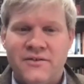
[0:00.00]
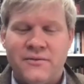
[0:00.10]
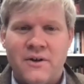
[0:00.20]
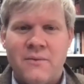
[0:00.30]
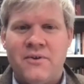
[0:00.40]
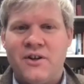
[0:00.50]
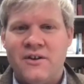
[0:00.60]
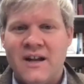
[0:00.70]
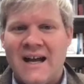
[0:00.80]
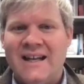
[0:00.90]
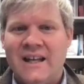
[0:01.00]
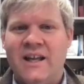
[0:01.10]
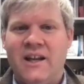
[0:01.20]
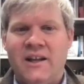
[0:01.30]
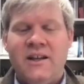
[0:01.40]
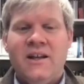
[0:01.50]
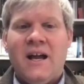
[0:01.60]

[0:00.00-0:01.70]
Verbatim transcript: story, but you're not getting